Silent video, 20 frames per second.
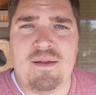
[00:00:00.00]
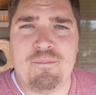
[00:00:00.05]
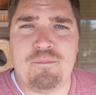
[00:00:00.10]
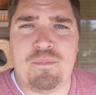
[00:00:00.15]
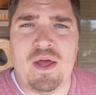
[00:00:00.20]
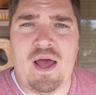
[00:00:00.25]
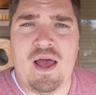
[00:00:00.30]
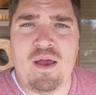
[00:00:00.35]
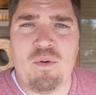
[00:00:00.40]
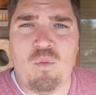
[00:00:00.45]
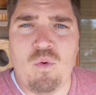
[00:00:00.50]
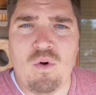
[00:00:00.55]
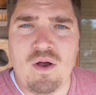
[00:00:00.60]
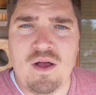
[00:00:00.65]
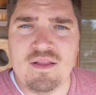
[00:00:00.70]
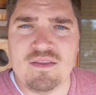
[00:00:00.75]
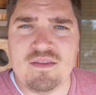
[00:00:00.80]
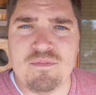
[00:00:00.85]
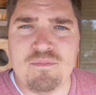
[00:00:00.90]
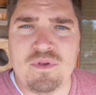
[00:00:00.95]
But I
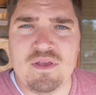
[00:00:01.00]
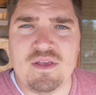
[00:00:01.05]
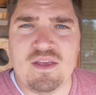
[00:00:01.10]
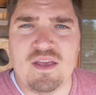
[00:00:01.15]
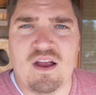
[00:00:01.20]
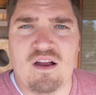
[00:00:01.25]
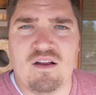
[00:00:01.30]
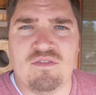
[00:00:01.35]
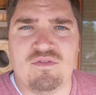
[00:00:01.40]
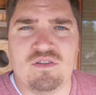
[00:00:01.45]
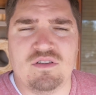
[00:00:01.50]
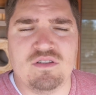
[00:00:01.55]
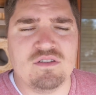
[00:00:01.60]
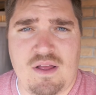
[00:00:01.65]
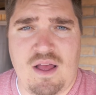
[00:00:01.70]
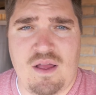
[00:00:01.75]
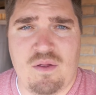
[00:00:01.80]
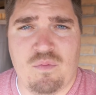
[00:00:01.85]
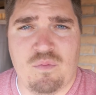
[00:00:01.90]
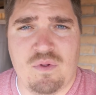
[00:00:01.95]
want to be
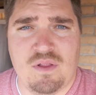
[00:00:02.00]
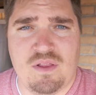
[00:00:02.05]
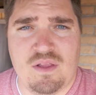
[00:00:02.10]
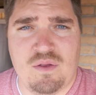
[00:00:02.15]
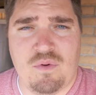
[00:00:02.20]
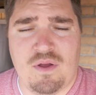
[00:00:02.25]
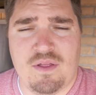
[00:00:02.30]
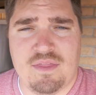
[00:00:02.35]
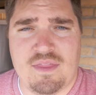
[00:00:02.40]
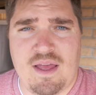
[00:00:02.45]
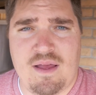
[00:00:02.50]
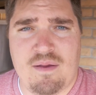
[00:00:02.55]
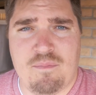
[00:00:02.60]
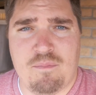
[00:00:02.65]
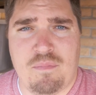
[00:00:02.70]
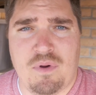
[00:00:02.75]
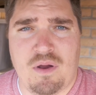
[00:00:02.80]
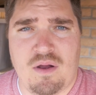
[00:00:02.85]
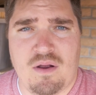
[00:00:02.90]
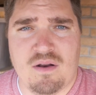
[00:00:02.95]
careful. I really want
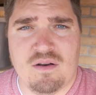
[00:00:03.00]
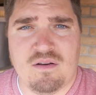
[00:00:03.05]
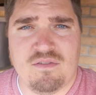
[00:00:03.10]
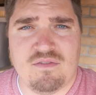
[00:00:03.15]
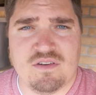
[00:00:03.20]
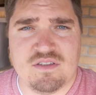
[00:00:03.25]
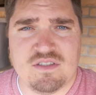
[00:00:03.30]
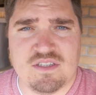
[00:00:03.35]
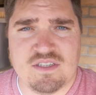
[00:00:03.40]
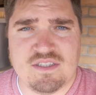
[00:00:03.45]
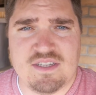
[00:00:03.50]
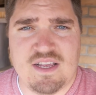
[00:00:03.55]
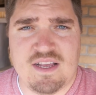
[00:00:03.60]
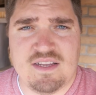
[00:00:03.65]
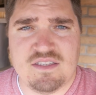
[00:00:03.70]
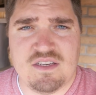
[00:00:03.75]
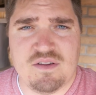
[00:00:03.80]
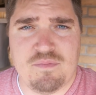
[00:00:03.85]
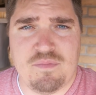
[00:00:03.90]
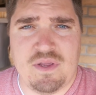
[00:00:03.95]
that bar for
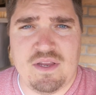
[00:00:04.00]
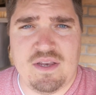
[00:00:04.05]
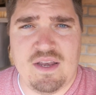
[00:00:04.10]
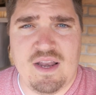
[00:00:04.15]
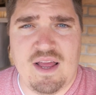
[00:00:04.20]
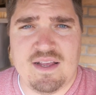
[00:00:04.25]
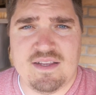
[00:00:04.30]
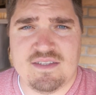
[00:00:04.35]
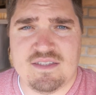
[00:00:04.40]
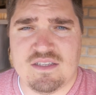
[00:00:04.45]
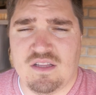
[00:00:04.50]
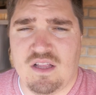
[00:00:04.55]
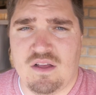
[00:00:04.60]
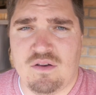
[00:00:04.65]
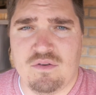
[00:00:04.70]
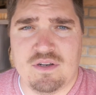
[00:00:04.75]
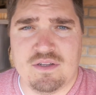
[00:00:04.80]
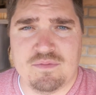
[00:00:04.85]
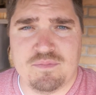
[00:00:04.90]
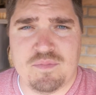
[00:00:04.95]
success to be nice,
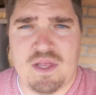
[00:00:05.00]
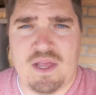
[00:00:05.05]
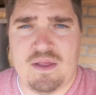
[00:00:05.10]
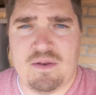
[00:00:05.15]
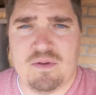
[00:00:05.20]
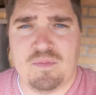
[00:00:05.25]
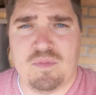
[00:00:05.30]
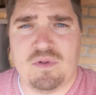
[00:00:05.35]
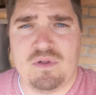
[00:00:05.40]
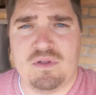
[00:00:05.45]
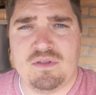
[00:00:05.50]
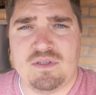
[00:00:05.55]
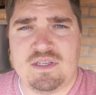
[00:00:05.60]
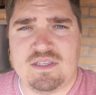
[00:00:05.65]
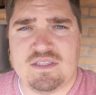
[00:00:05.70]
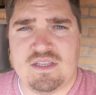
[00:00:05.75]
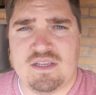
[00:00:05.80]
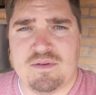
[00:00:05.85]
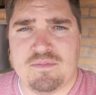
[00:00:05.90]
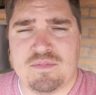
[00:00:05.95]
low, and attainable,
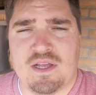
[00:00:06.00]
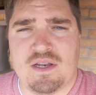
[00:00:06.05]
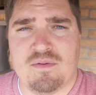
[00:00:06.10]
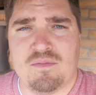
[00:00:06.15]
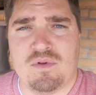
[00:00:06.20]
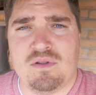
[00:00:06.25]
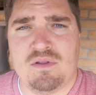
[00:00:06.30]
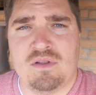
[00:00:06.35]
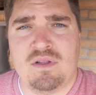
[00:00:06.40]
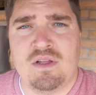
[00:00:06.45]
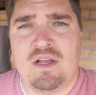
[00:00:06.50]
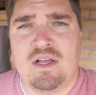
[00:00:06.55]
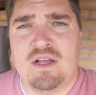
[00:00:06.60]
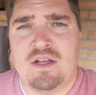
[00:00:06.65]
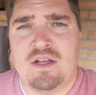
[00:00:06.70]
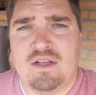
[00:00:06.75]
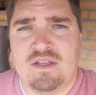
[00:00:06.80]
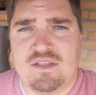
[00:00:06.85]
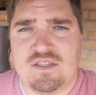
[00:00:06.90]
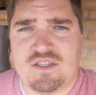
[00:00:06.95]
easily obtainable.
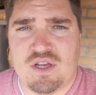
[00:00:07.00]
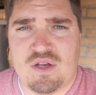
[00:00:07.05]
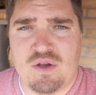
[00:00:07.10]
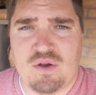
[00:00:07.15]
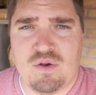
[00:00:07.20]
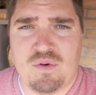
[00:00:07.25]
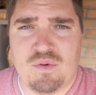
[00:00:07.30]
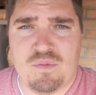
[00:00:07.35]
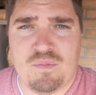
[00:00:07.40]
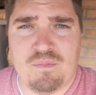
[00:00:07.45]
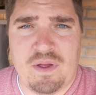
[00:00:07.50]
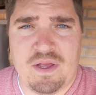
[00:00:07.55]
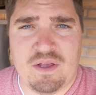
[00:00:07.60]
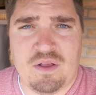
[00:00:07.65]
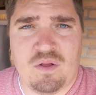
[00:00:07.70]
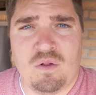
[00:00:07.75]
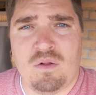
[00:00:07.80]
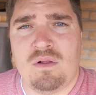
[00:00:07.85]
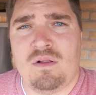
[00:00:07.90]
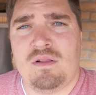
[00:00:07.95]
So my
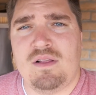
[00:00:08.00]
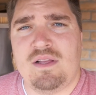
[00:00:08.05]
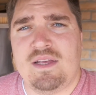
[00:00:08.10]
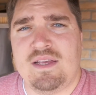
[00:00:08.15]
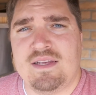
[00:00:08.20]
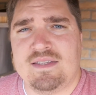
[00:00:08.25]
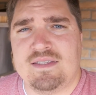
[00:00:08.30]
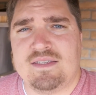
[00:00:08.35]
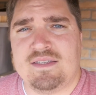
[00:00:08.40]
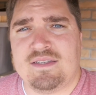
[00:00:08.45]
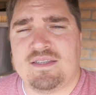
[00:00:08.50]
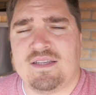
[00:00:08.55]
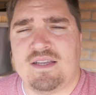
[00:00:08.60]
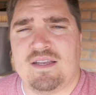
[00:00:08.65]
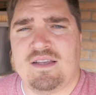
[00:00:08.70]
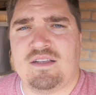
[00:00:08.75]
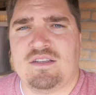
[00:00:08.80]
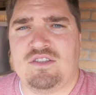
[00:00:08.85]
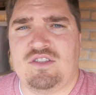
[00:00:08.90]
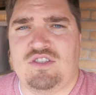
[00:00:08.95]
goal is
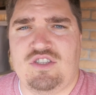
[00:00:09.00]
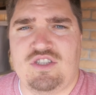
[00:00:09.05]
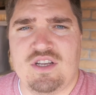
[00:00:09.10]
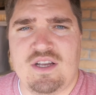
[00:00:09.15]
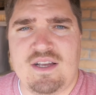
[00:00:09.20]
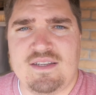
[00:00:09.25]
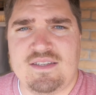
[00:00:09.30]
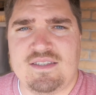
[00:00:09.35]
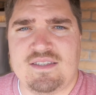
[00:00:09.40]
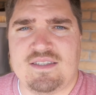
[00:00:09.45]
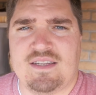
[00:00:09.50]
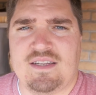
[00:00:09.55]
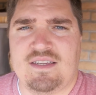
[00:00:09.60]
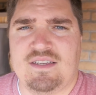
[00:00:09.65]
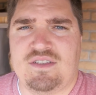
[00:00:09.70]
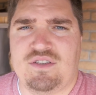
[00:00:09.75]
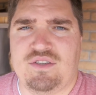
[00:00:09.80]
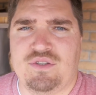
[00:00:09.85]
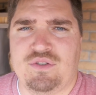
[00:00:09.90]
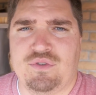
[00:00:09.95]
just
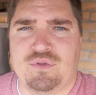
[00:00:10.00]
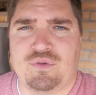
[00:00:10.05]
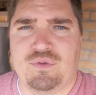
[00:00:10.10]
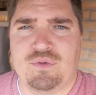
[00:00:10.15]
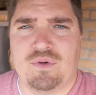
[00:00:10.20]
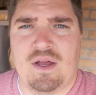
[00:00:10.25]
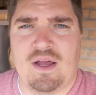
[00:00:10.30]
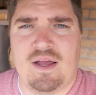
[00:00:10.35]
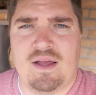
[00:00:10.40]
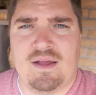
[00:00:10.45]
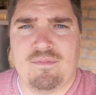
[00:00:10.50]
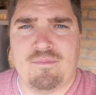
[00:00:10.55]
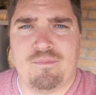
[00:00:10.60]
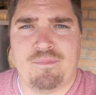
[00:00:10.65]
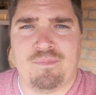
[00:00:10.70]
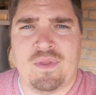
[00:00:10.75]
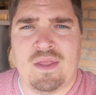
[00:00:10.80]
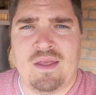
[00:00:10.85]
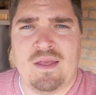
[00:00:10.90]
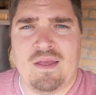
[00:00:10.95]

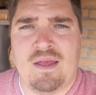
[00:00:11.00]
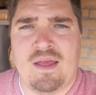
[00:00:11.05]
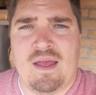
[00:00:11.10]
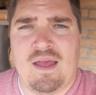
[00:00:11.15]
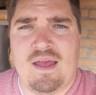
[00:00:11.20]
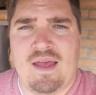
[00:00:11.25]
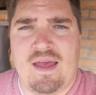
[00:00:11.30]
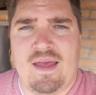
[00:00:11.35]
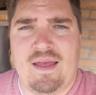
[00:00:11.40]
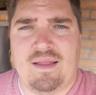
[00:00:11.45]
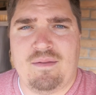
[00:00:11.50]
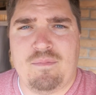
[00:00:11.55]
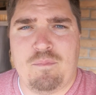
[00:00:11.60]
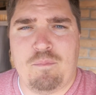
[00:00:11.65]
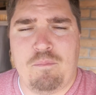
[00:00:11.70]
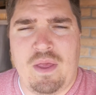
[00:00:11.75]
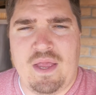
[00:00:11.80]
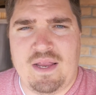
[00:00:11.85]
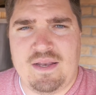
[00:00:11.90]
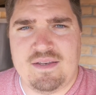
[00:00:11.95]
to
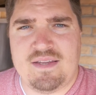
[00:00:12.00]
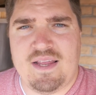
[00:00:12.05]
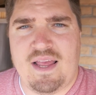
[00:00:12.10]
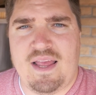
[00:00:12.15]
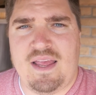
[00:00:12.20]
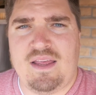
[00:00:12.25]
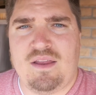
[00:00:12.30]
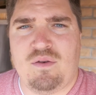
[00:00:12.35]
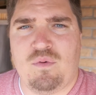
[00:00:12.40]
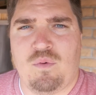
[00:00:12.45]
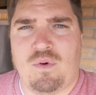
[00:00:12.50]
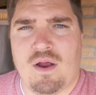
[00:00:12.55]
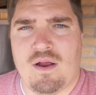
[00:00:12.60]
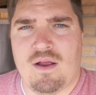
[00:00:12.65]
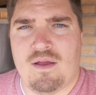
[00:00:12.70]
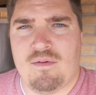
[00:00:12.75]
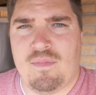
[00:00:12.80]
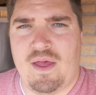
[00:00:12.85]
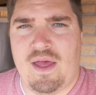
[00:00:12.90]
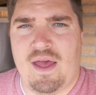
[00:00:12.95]
maintain
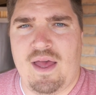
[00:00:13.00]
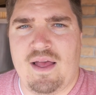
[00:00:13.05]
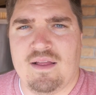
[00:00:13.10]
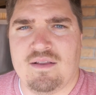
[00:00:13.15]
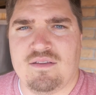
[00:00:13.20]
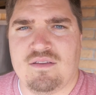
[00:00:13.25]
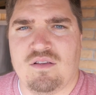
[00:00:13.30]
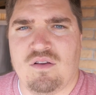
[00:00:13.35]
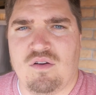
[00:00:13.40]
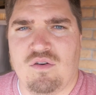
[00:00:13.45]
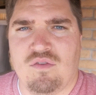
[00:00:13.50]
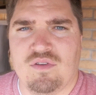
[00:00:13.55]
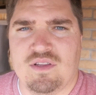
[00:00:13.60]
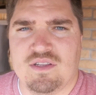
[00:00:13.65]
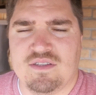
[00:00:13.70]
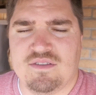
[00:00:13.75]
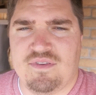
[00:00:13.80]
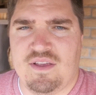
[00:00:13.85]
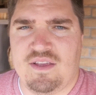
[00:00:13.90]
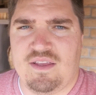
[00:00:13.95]
where I'm at over
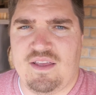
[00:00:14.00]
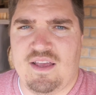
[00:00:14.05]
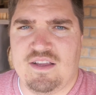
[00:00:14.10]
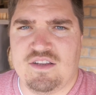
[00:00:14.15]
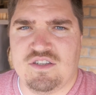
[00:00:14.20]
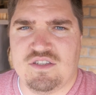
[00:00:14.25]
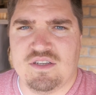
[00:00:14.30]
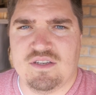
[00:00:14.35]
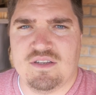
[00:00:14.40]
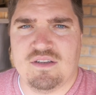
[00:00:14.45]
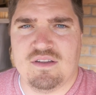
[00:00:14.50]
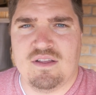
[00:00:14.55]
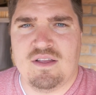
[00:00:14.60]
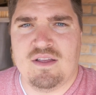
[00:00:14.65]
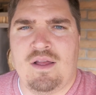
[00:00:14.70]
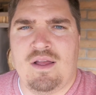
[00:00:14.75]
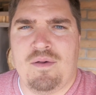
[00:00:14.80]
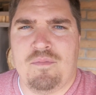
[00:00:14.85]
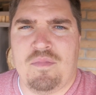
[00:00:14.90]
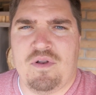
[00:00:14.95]
this vacation.
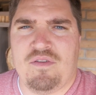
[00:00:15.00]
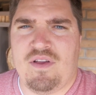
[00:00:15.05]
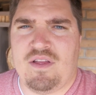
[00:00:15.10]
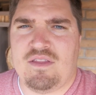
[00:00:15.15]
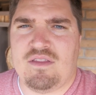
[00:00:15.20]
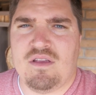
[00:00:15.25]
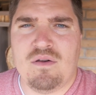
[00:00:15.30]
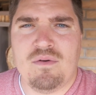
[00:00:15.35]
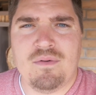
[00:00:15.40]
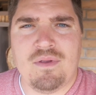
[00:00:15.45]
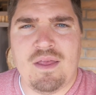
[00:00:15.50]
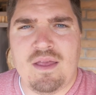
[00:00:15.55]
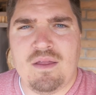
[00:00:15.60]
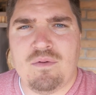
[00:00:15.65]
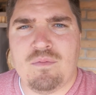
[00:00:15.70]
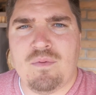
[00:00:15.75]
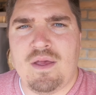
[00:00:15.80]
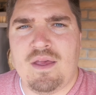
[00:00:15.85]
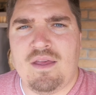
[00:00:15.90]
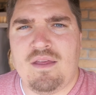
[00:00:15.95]
But if I don't
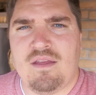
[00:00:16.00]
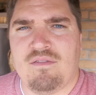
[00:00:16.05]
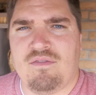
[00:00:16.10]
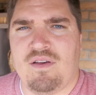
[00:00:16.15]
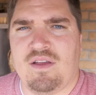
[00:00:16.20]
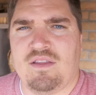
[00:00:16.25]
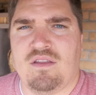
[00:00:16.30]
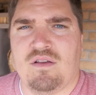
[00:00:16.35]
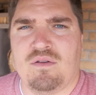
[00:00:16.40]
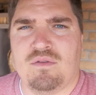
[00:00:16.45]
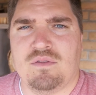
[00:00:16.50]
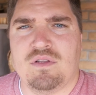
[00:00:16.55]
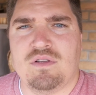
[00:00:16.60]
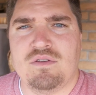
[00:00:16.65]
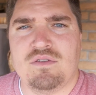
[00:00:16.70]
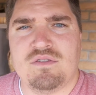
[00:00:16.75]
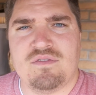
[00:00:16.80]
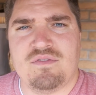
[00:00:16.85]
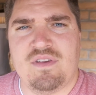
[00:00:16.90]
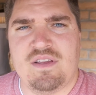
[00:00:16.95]
gain weight, if I don't
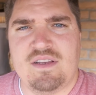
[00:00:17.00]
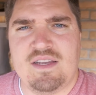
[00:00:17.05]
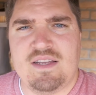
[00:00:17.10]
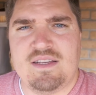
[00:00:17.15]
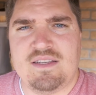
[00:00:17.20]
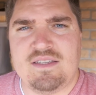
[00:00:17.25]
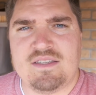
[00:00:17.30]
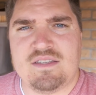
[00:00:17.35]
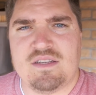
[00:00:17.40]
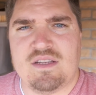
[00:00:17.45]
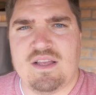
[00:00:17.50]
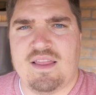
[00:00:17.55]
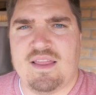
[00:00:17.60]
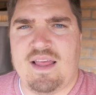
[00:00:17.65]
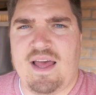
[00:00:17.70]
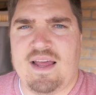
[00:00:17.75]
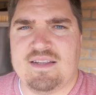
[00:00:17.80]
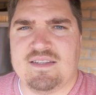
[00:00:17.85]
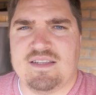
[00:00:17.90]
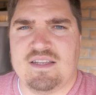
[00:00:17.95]
lose fitness,
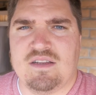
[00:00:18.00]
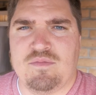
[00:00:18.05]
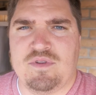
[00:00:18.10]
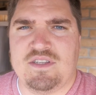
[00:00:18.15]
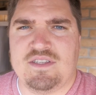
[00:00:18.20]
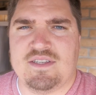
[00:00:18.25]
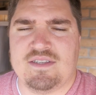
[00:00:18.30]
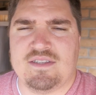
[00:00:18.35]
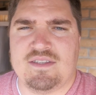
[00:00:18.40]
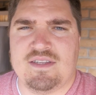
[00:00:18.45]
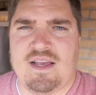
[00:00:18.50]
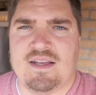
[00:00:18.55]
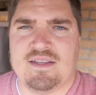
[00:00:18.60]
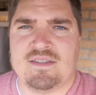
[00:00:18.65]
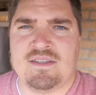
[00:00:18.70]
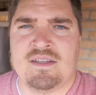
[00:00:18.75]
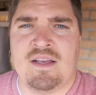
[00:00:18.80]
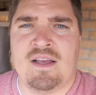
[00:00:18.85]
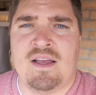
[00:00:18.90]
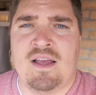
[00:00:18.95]
that is going to be
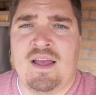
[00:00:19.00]
success.